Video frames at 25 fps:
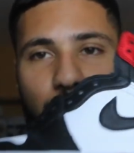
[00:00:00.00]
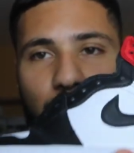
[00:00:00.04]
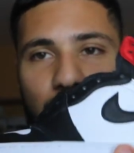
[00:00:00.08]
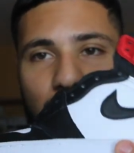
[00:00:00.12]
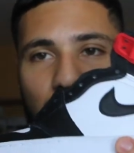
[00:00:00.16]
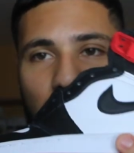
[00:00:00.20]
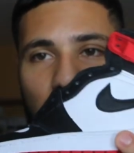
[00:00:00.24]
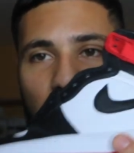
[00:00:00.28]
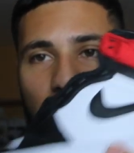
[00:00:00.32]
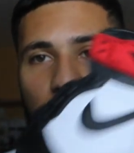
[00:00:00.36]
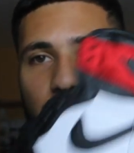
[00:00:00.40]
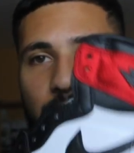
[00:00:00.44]

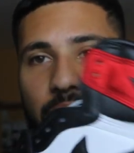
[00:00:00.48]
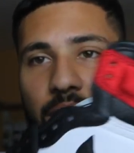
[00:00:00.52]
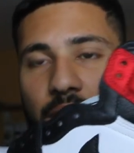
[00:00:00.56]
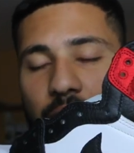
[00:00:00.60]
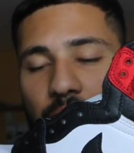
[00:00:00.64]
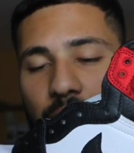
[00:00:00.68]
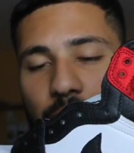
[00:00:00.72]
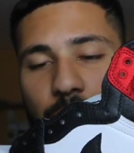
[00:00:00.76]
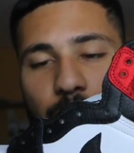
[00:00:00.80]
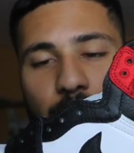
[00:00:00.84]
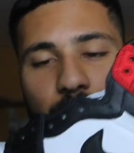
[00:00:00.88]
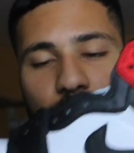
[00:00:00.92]
model, I love the
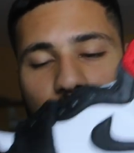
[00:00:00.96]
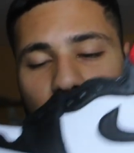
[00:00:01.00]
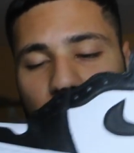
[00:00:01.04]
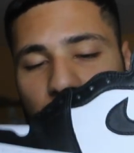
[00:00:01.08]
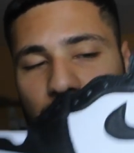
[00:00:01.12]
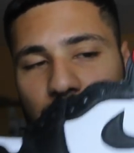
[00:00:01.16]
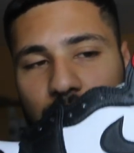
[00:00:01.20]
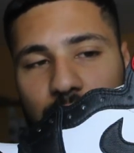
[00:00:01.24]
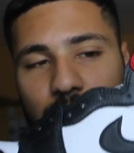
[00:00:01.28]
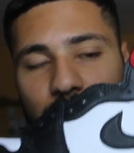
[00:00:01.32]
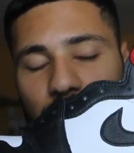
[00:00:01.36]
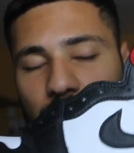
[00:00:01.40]
colorway.
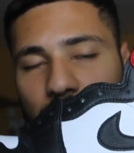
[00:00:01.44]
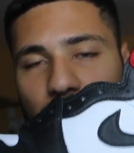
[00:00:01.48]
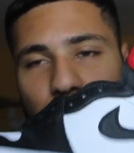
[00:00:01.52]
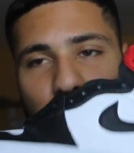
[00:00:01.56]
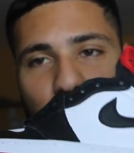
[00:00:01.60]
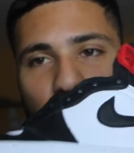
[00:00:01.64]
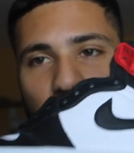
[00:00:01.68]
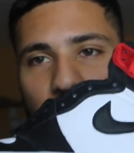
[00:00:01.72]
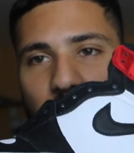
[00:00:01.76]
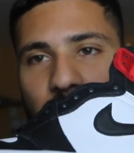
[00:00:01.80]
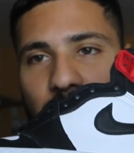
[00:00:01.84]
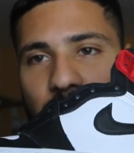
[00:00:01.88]
Don't I'm
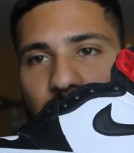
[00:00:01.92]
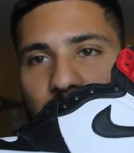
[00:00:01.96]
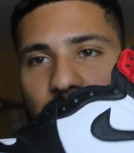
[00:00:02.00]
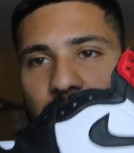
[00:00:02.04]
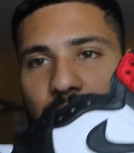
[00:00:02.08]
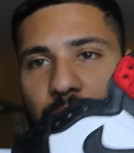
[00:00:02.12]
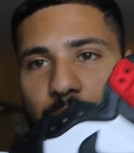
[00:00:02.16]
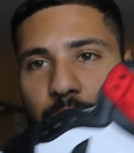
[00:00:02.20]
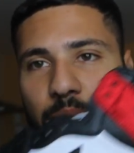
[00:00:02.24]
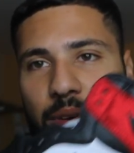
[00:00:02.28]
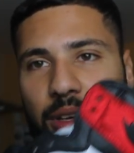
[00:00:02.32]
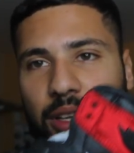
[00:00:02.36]
not
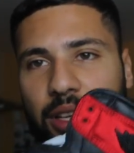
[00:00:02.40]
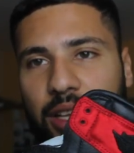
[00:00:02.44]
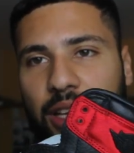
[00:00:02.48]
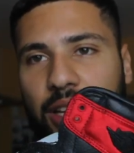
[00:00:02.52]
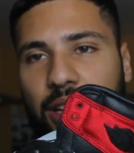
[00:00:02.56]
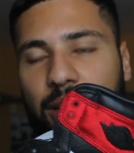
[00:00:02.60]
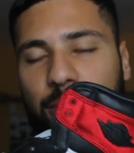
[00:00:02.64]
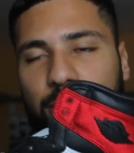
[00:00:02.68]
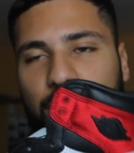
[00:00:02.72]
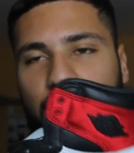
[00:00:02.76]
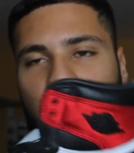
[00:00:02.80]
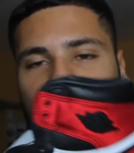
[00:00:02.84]
hating, but yeah, I'm